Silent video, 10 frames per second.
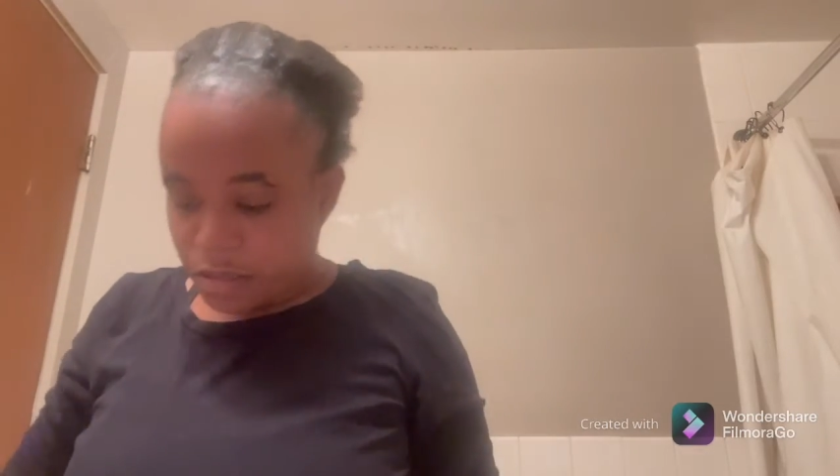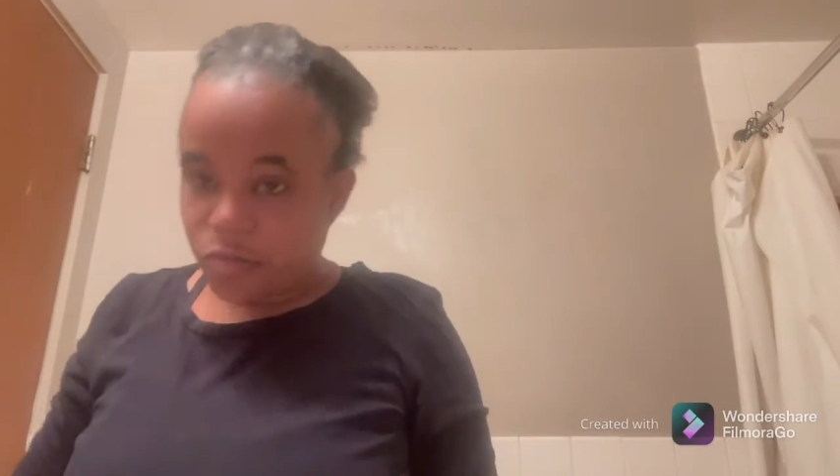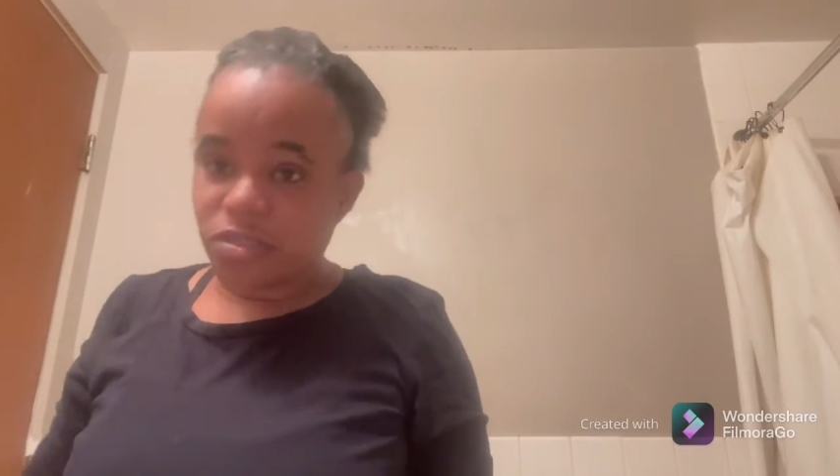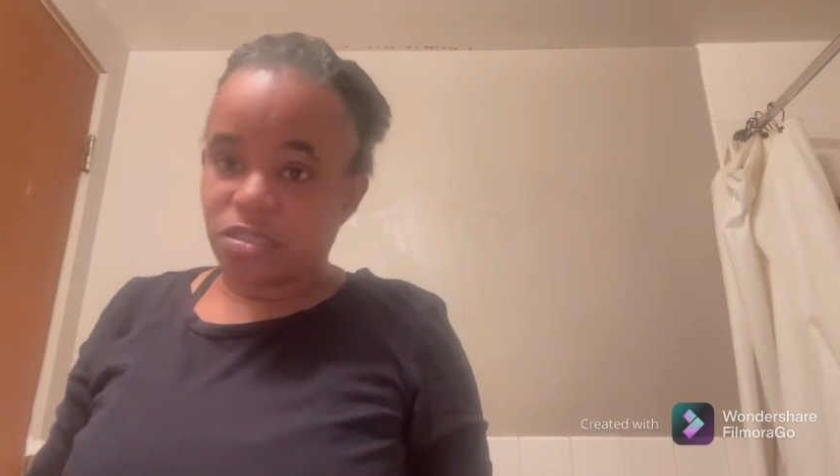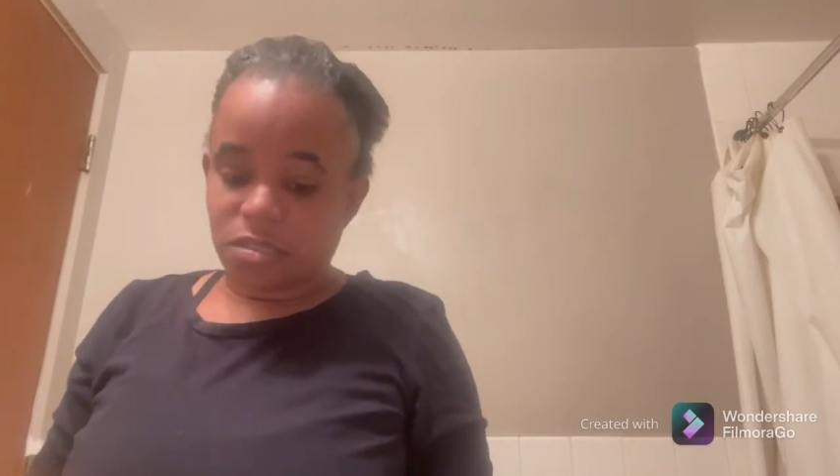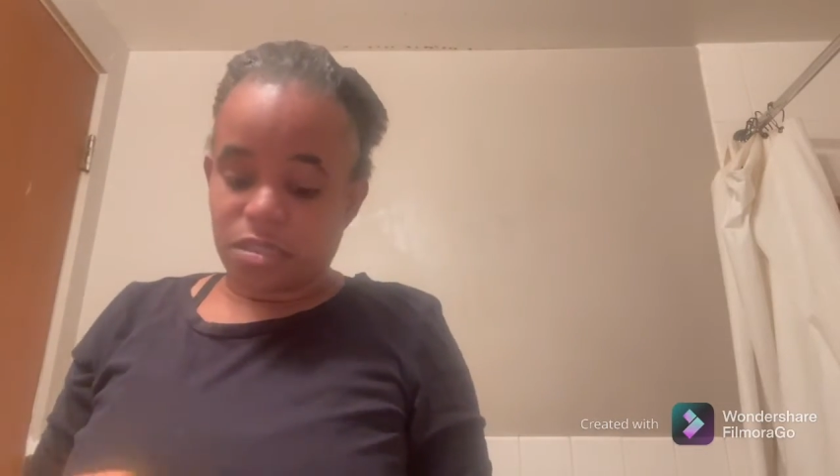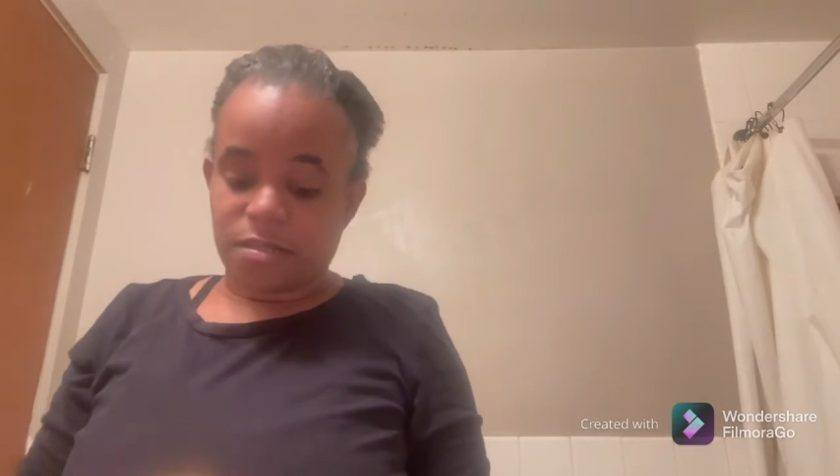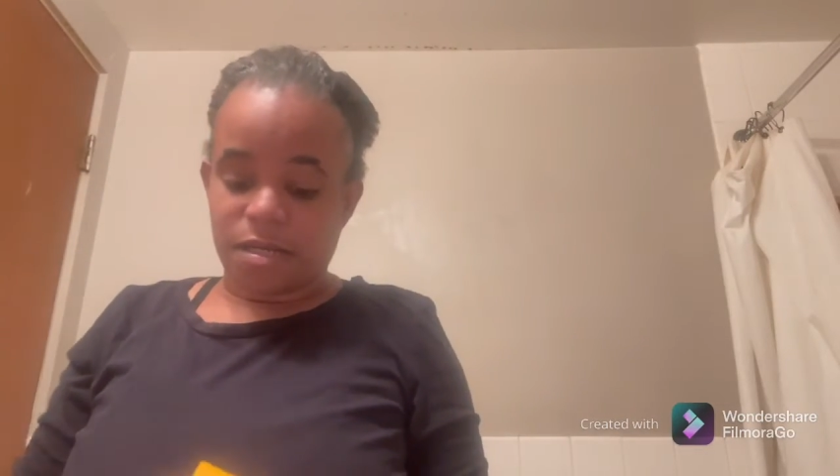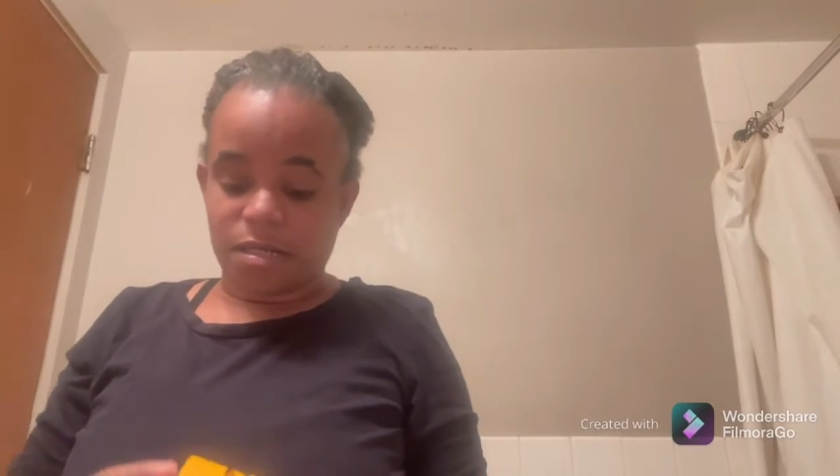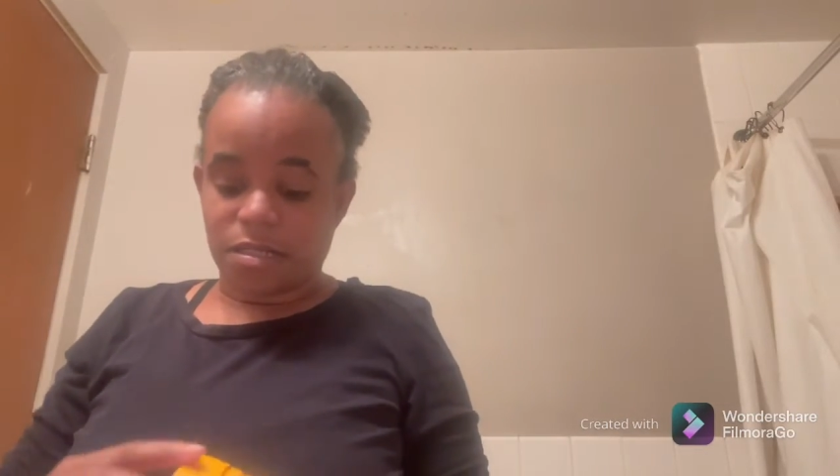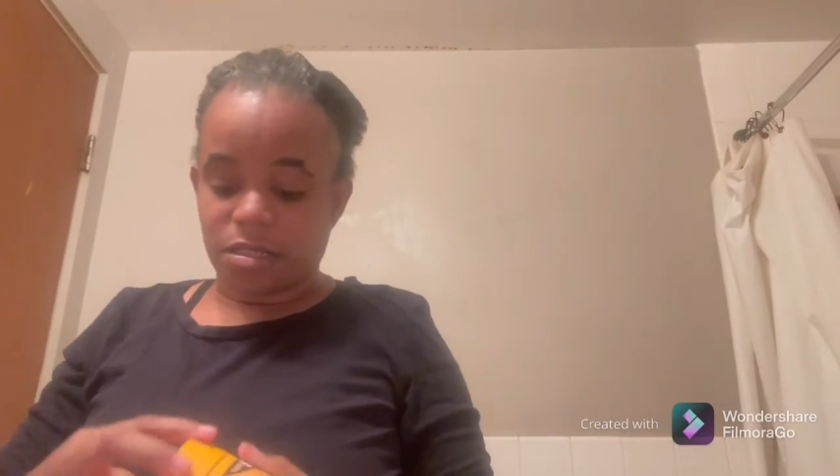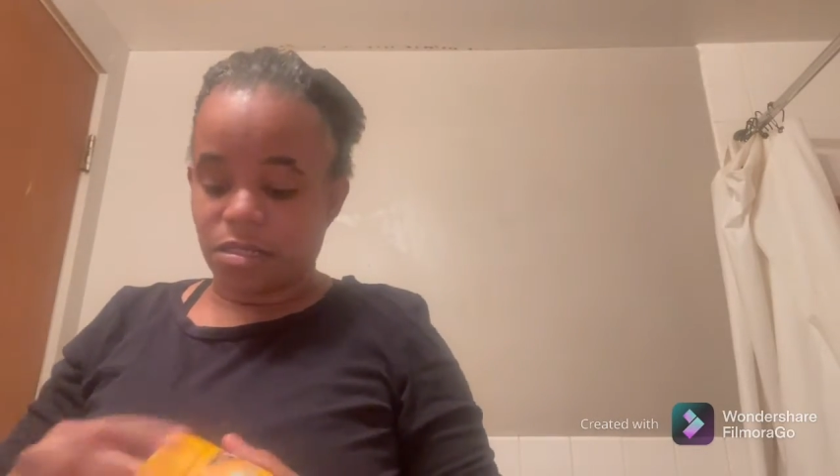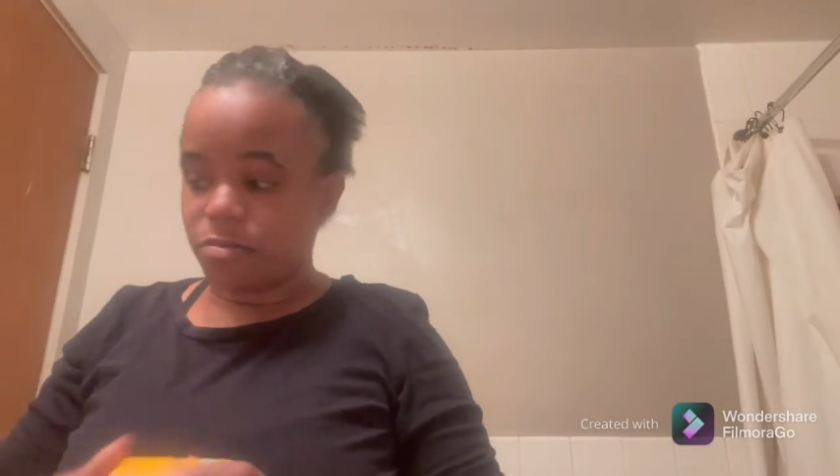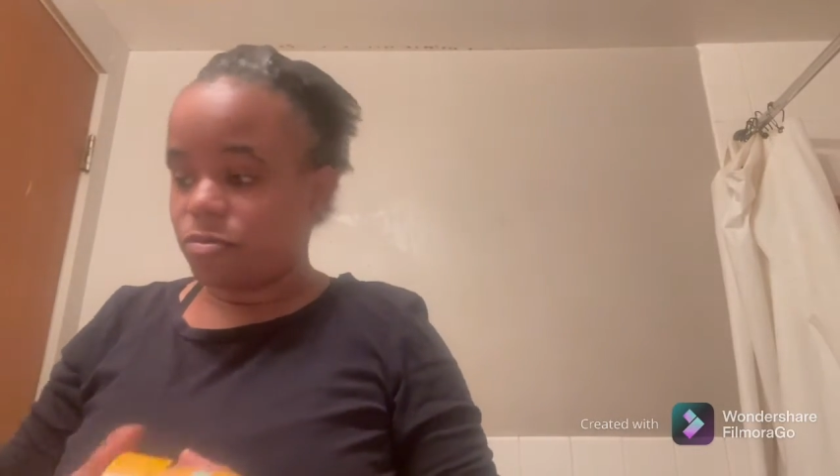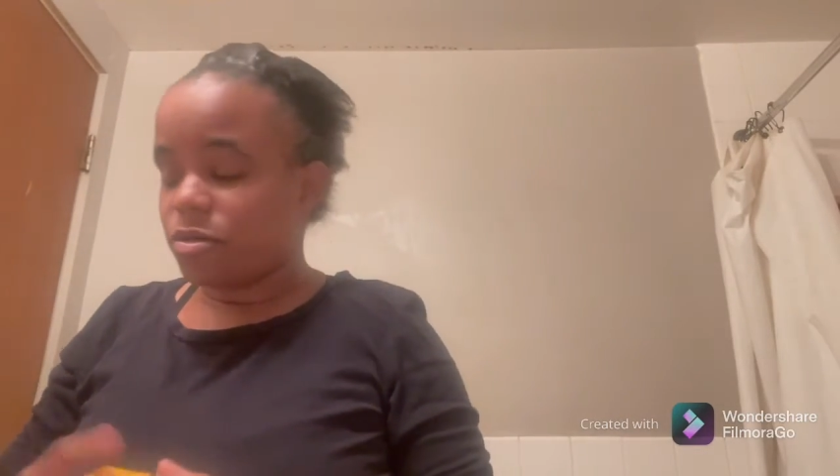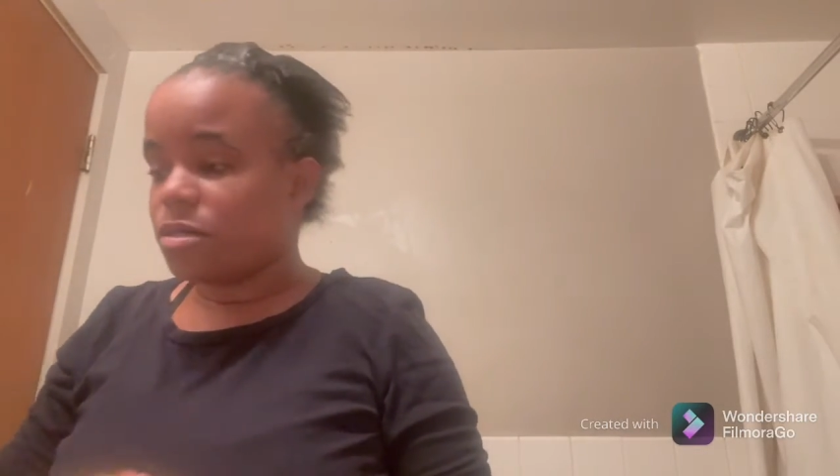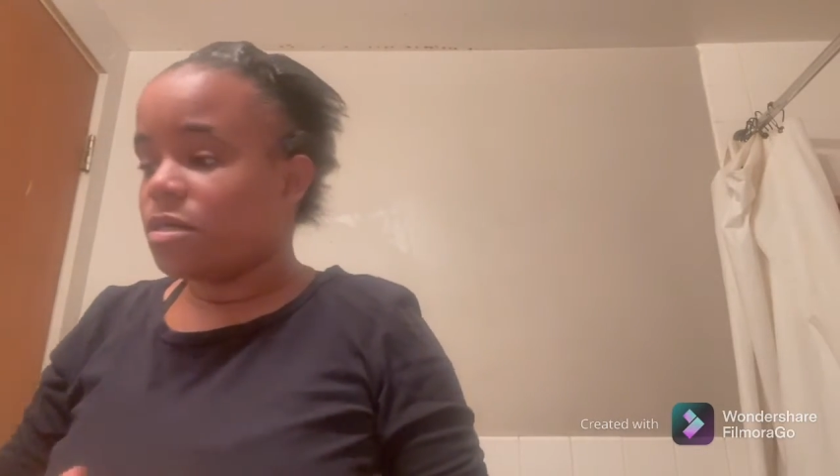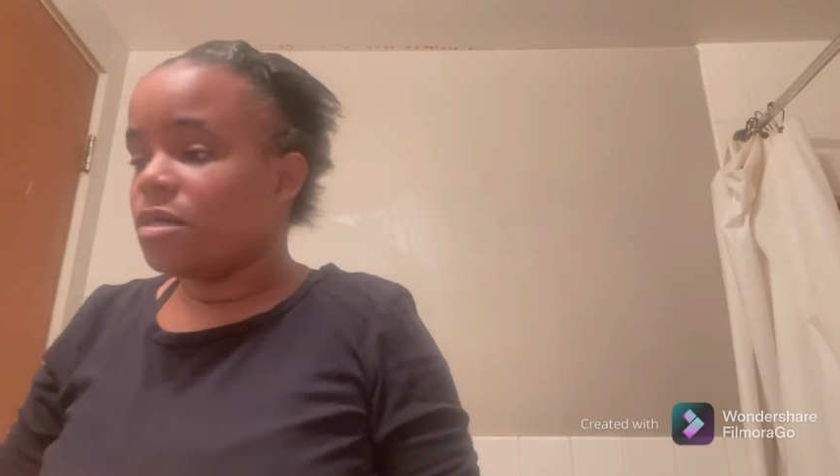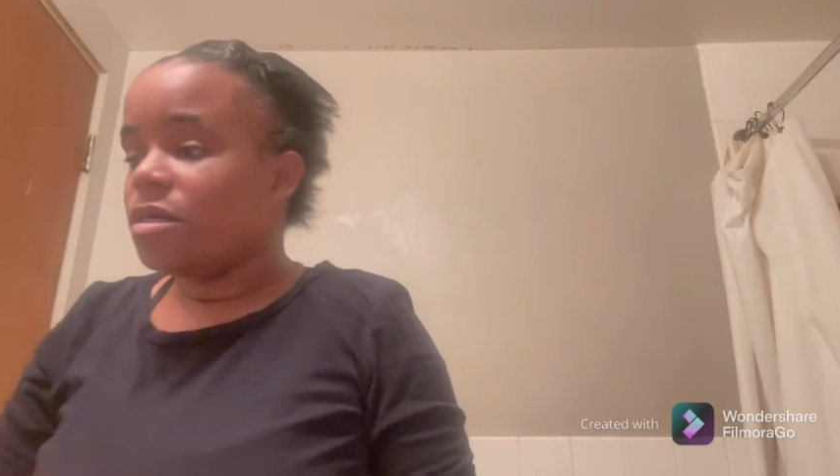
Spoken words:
Well, she's not in that clinic anymore.